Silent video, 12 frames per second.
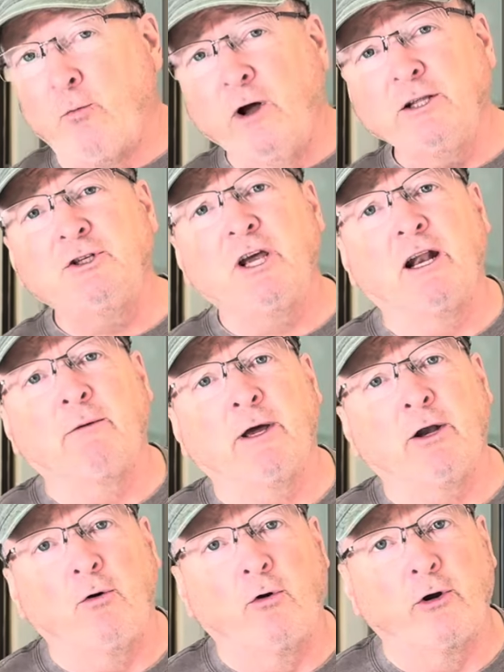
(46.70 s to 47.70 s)
one
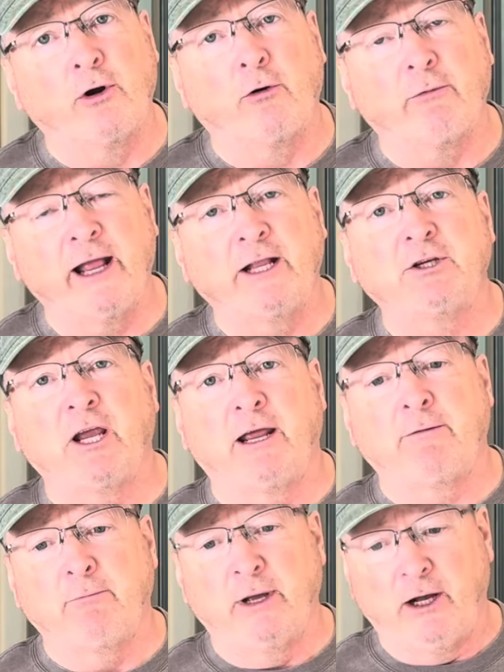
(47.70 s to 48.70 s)
gentleman order a ranch
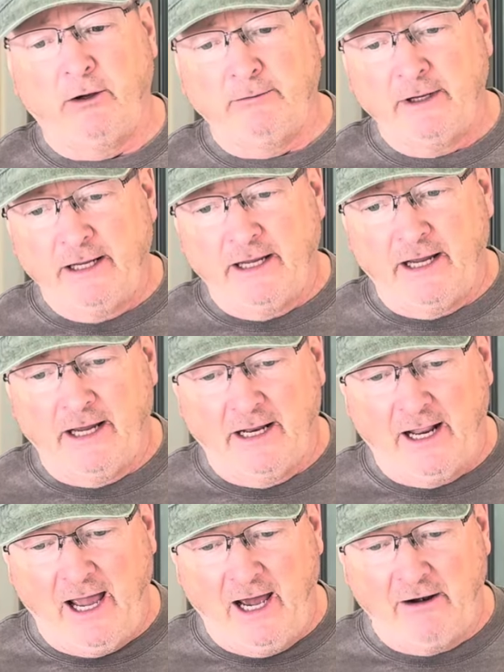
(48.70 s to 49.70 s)
hand belt,
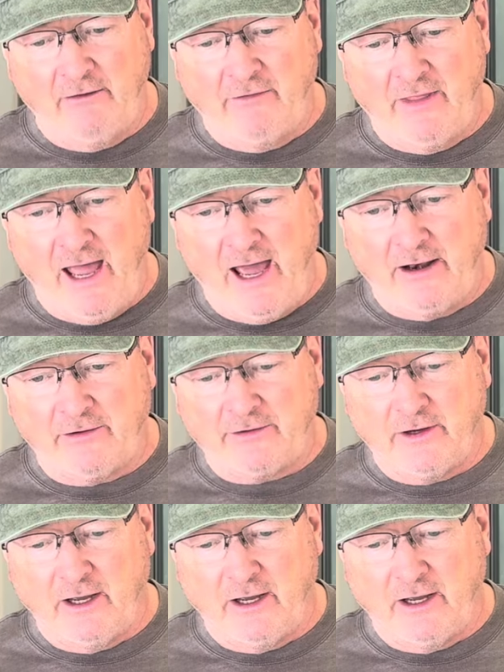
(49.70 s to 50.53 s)
and out of that